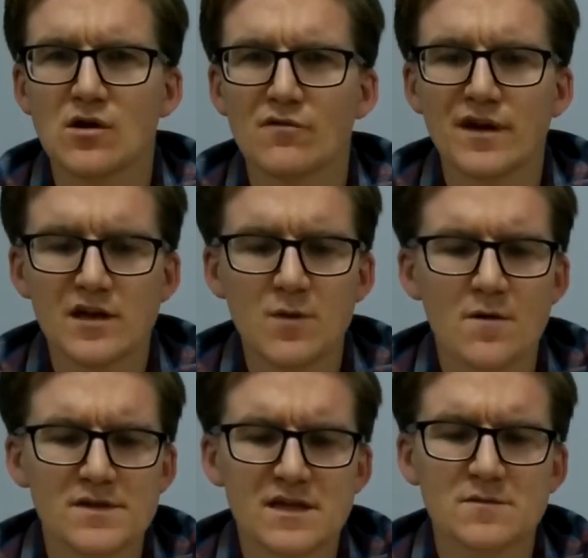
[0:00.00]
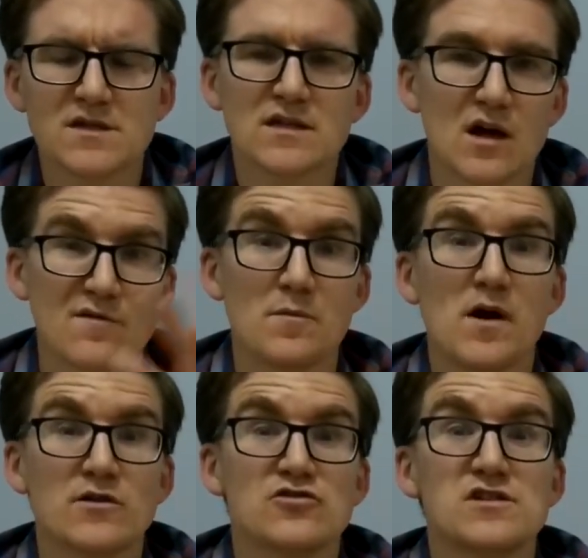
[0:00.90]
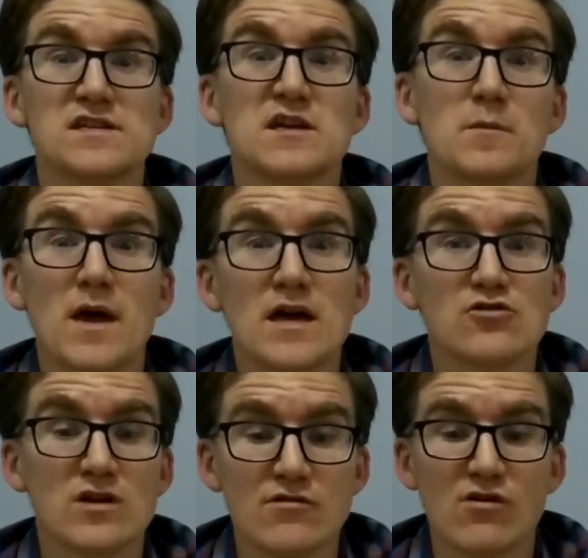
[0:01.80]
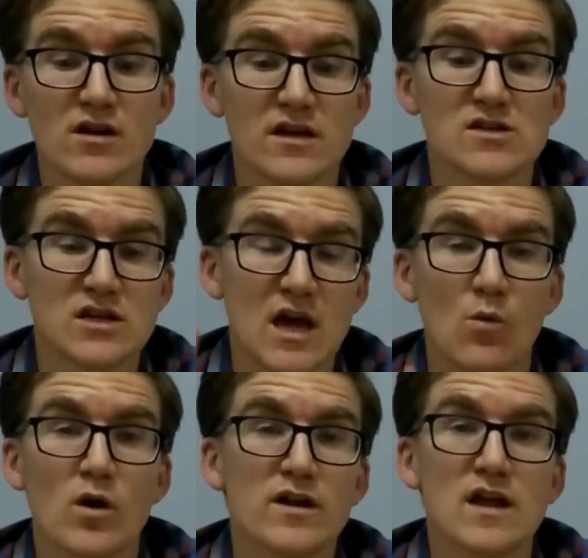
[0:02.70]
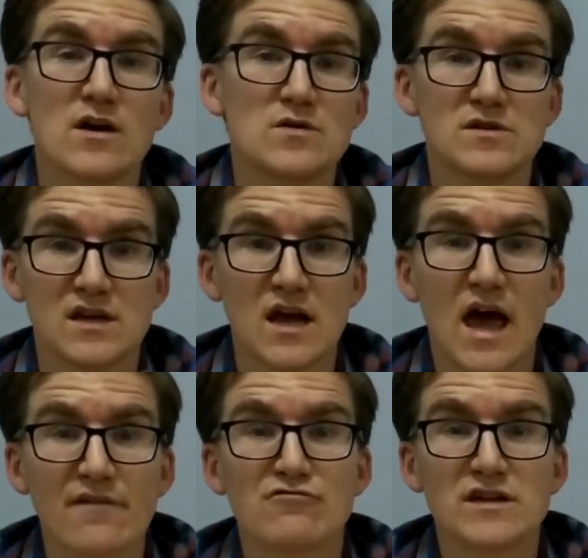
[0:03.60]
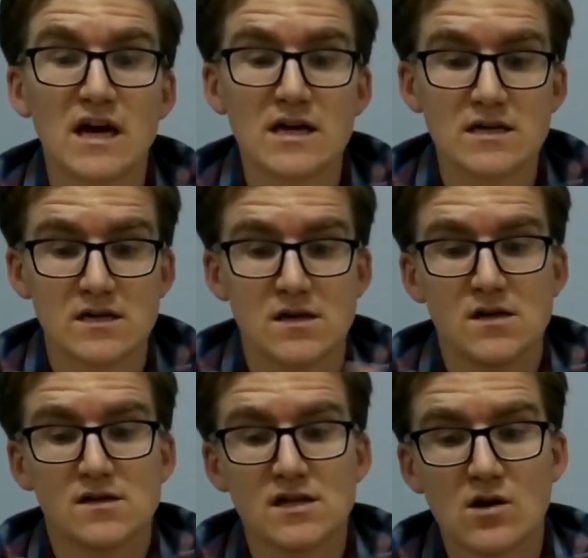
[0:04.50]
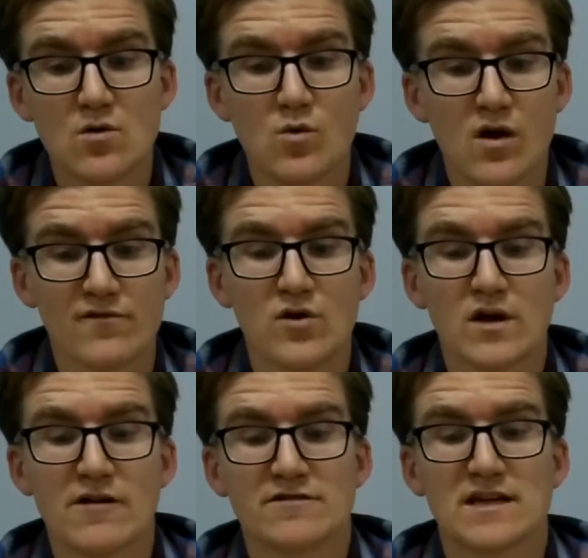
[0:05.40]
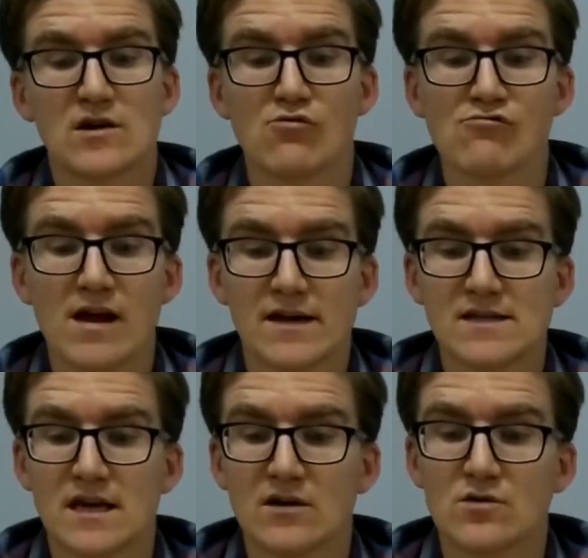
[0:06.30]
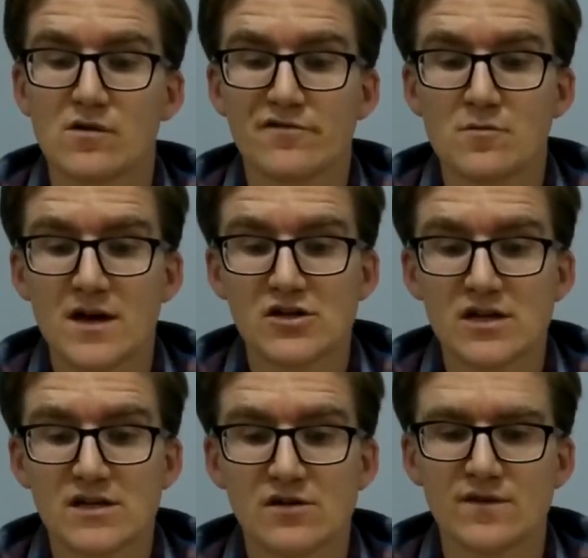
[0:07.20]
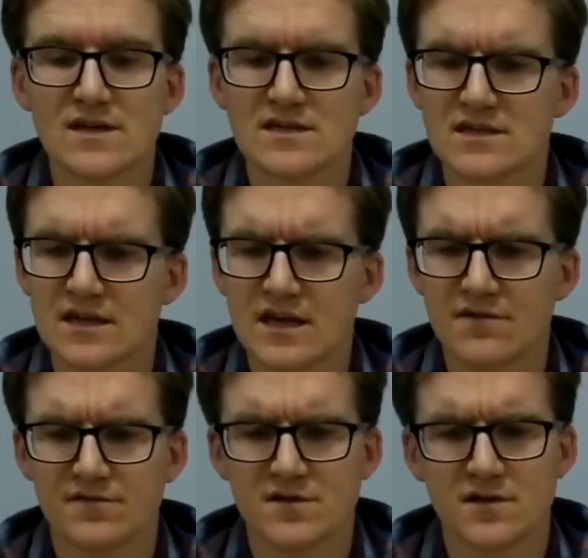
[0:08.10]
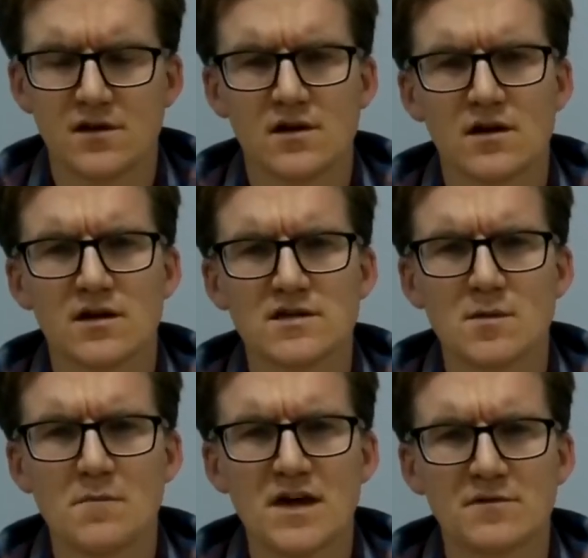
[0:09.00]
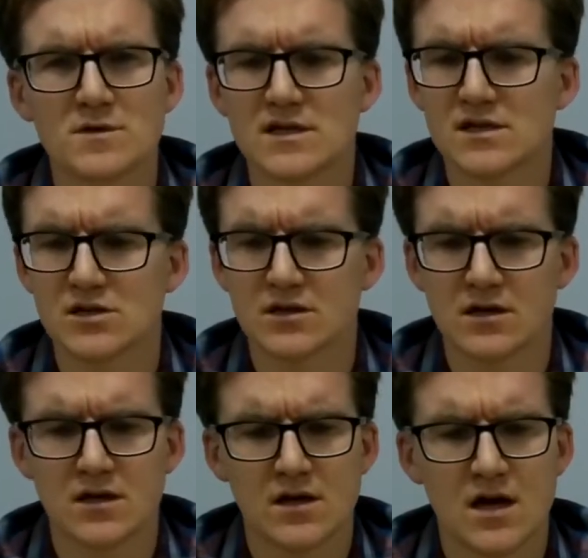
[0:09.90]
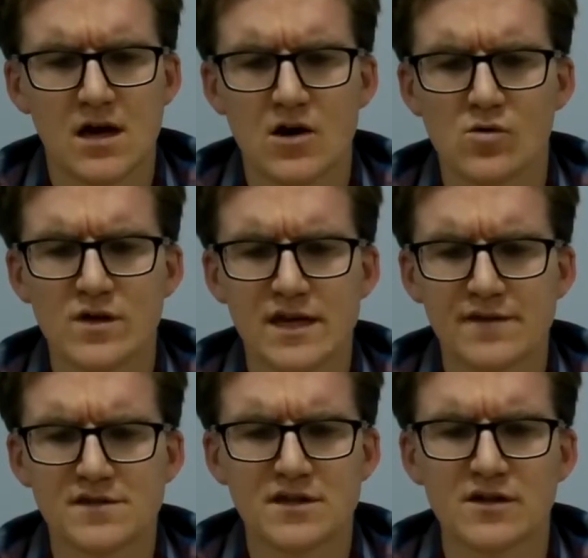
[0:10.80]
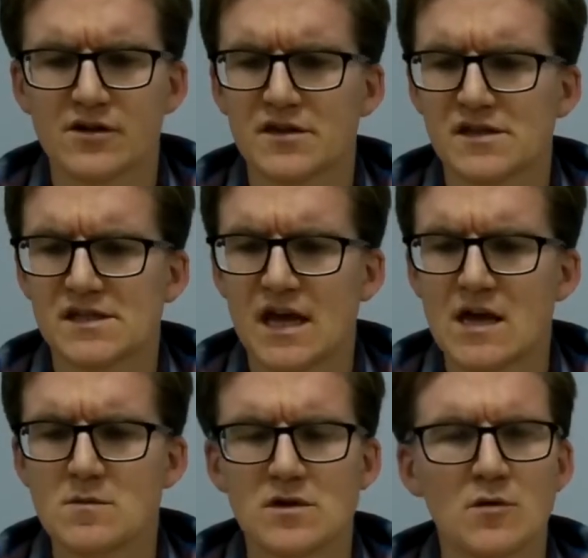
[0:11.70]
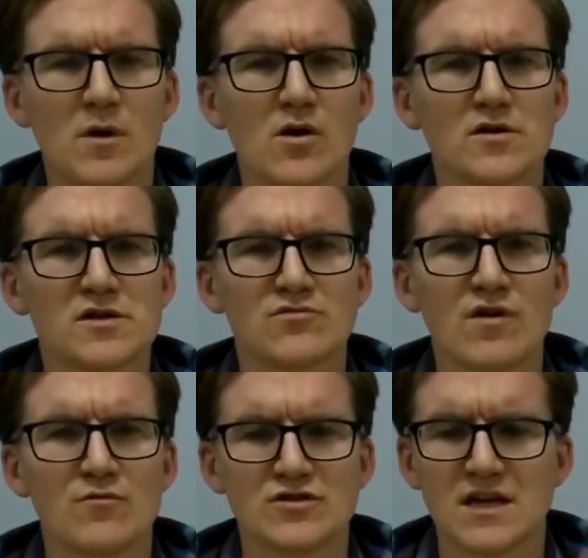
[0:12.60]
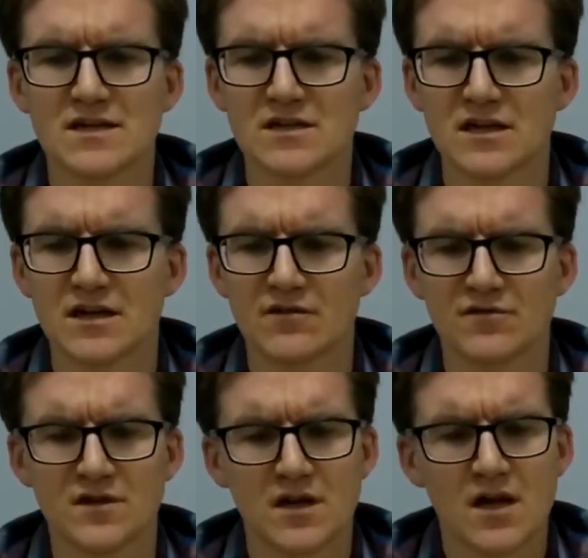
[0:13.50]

of? Now, you might be tempted to go for partridges in a pear tree, right? Because you get one of those every day. So what I've got here is a little rectangle. If you imagine each of these is a gift, and because I'm a mathematician, all the gifts can look the same. The block just represents a gift.